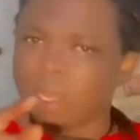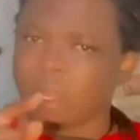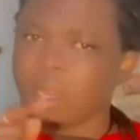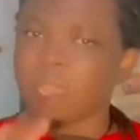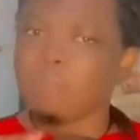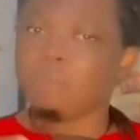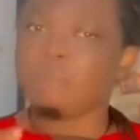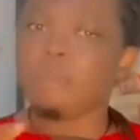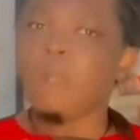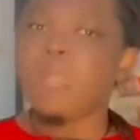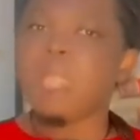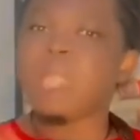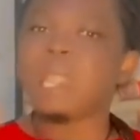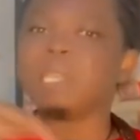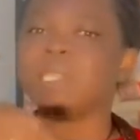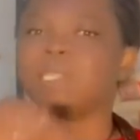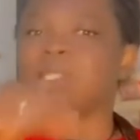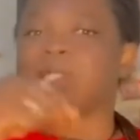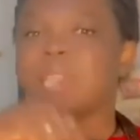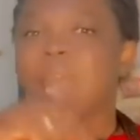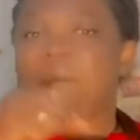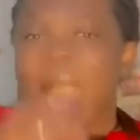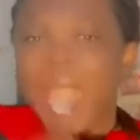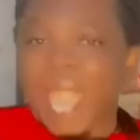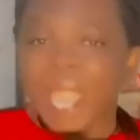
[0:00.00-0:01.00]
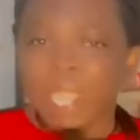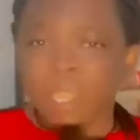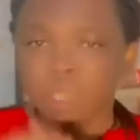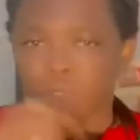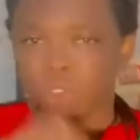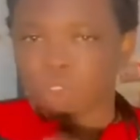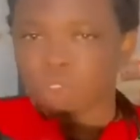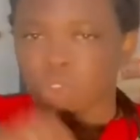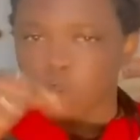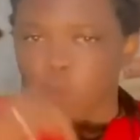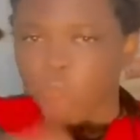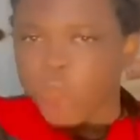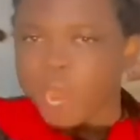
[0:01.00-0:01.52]
the boy is dying
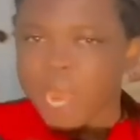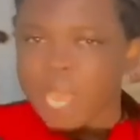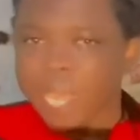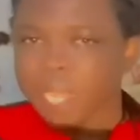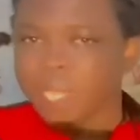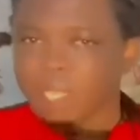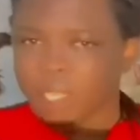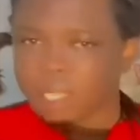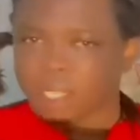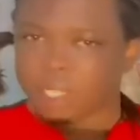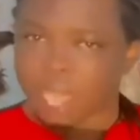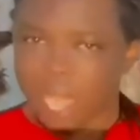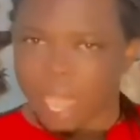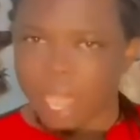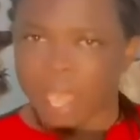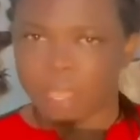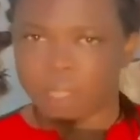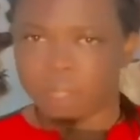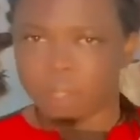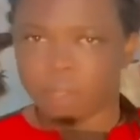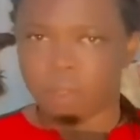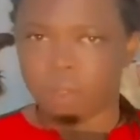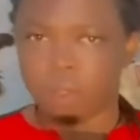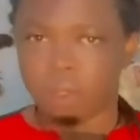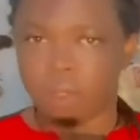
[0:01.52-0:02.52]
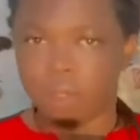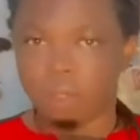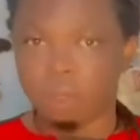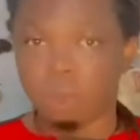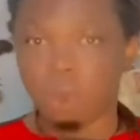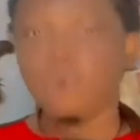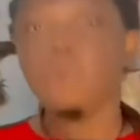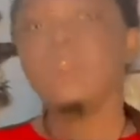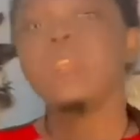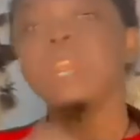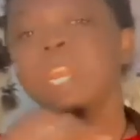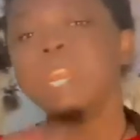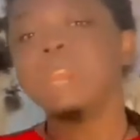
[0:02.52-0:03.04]
slowly inside
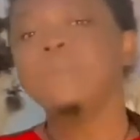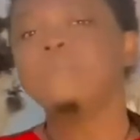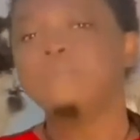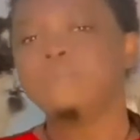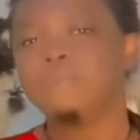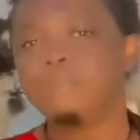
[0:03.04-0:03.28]
uni